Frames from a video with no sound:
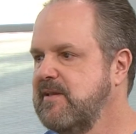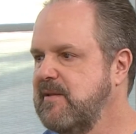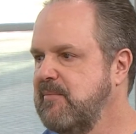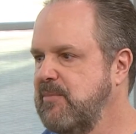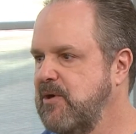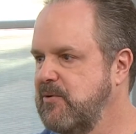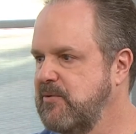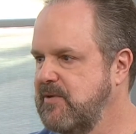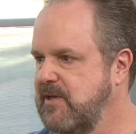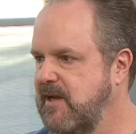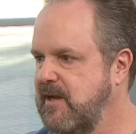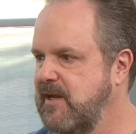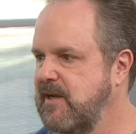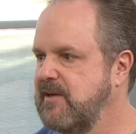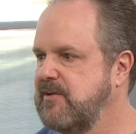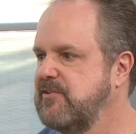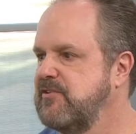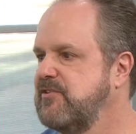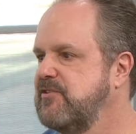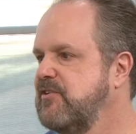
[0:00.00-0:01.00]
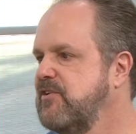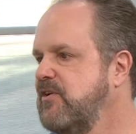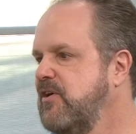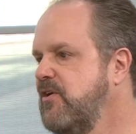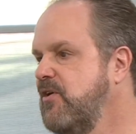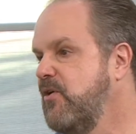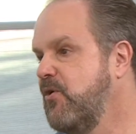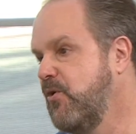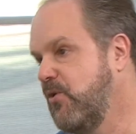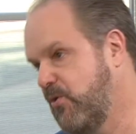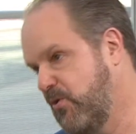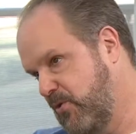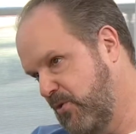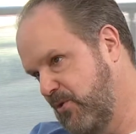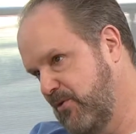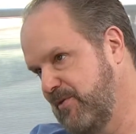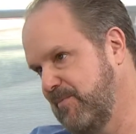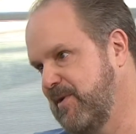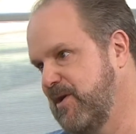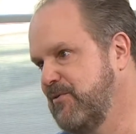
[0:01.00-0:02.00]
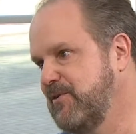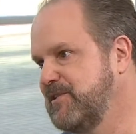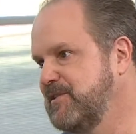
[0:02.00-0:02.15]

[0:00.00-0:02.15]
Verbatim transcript: the Botox, or the Maui